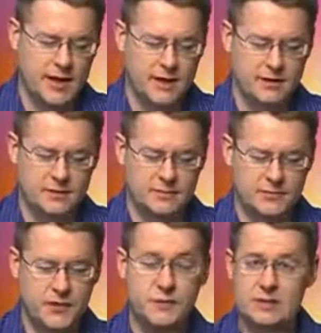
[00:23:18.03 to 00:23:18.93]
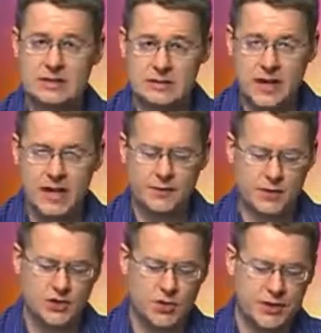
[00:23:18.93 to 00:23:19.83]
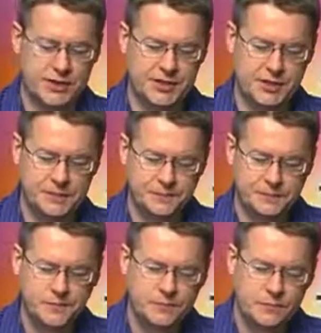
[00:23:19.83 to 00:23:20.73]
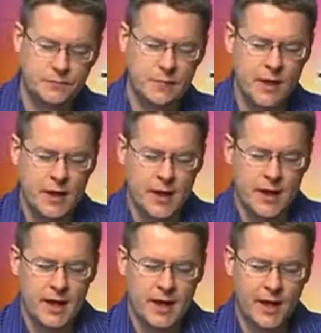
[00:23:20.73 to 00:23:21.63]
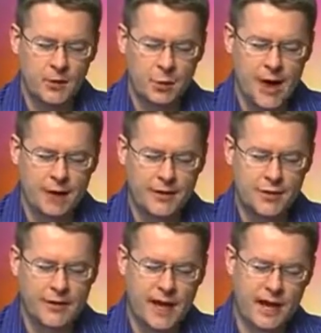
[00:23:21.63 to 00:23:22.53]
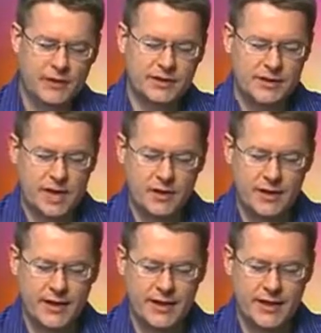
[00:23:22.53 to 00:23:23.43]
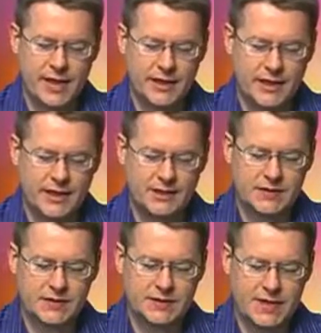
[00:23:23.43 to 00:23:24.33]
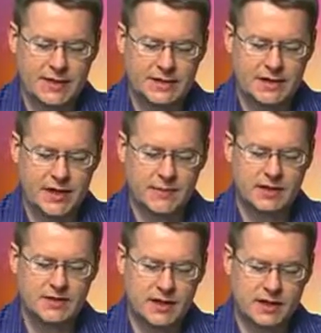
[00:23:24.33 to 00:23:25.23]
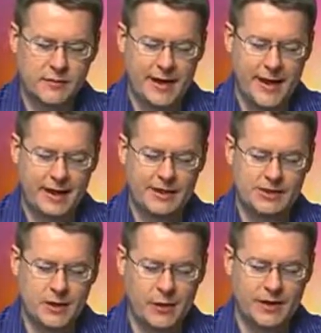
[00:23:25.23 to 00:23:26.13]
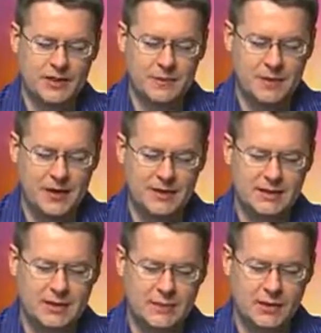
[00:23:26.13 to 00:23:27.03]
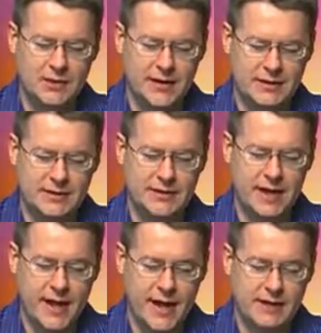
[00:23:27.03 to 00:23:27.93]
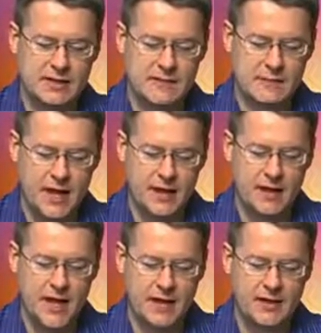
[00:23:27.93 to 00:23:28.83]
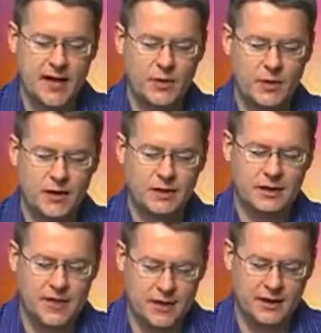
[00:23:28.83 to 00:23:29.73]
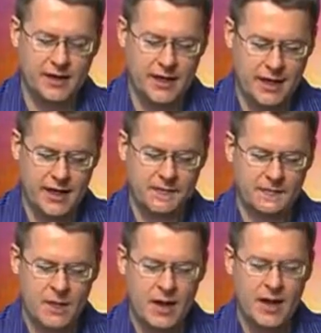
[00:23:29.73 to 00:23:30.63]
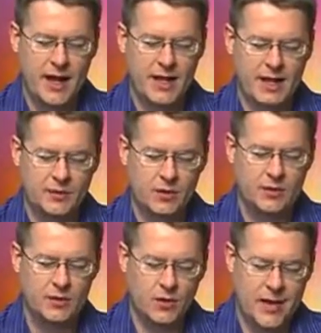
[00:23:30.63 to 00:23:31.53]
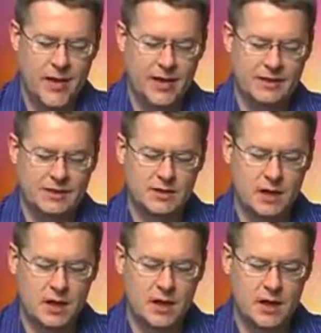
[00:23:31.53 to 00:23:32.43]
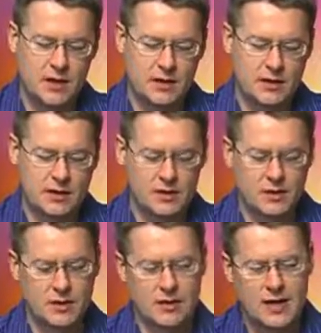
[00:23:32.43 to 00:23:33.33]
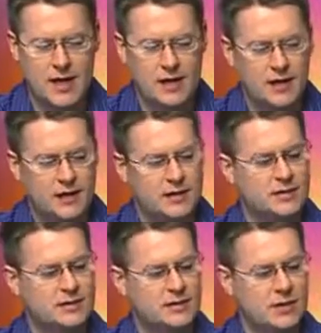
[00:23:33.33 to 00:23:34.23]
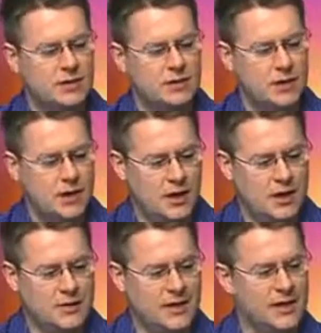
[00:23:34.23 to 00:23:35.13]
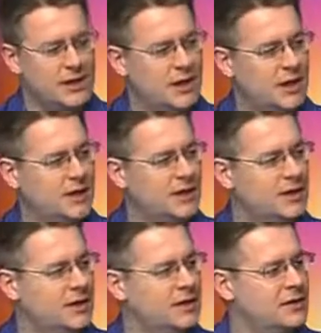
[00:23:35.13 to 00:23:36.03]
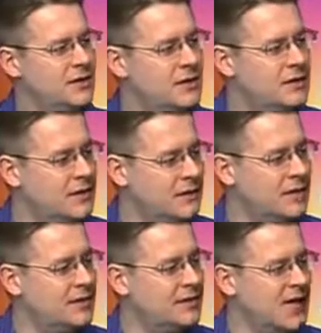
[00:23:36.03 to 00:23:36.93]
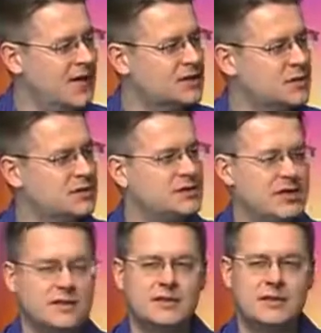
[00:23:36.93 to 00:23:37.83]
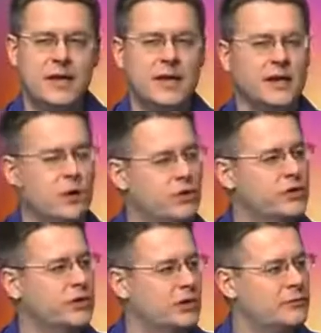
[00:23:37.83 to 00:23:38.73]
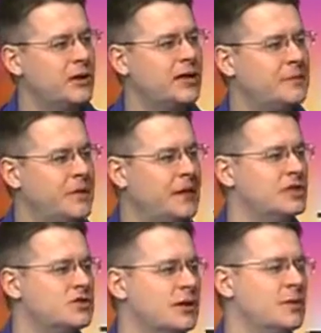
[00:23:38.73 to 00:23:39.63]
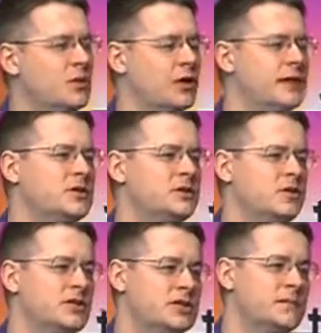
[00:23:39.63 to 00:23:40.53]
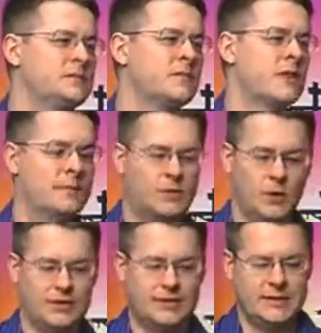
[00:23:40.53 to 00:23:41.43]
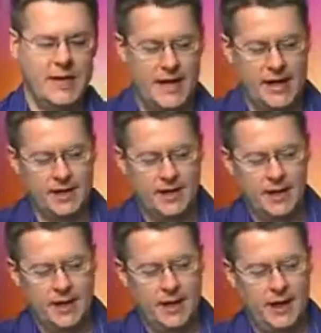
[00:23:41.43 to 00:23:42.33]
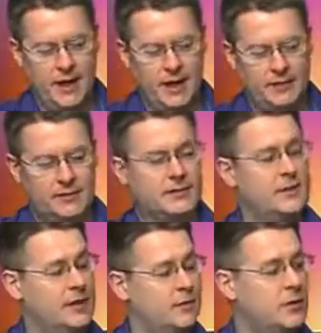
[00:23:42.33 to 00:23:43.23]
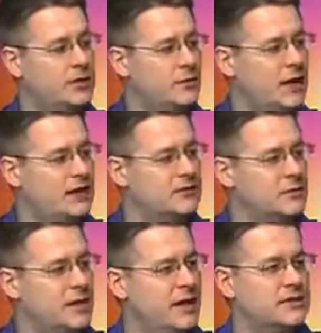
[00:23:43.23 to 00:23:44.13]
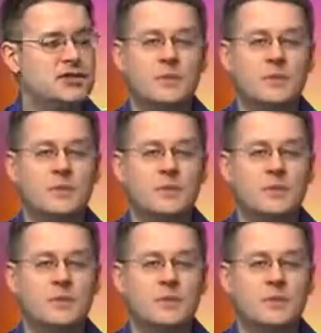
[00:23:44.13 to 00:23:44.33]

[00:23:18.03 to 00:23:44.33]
Uh, a few verses later, verse twenty-two. And while they were gathering together in Galilee, Jesus said to them, the Son of Man is going to be delivered into the hands of men, and they will kill him, and he will be raised on the third day. This goes on and on and on and on and on in the Gospels. Jesus saying over and over like a beating drum, I'm going up to Jerusalem, I'm going to die, and then I'm going to rise from the dead.